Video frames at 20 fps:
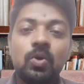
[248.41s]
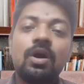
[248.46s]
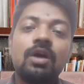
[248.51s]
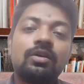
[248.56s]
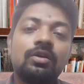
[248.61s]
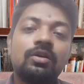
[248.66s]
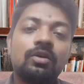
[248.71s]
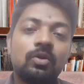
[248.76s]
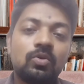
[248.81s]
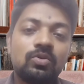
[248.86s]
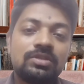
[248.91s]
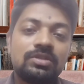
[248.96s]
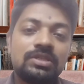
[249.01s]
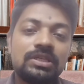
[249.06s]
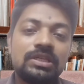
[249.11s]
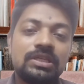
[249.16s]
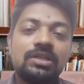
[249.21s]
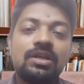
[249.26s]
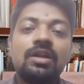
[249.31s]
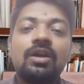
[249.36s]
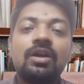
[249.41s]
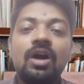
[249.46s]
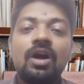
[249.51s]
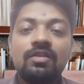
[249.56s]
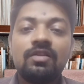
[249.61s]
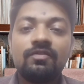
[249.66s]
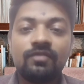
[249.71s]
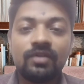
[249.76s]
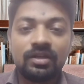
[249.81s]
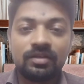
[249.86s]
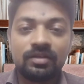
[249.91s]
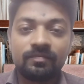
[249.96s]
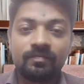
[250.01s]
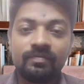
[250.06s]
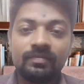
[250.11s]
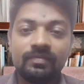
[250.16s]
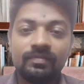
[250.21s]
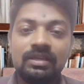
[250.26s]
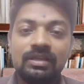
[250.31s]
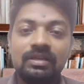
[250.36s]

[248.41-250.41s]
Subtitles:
or Crozin or Calfol.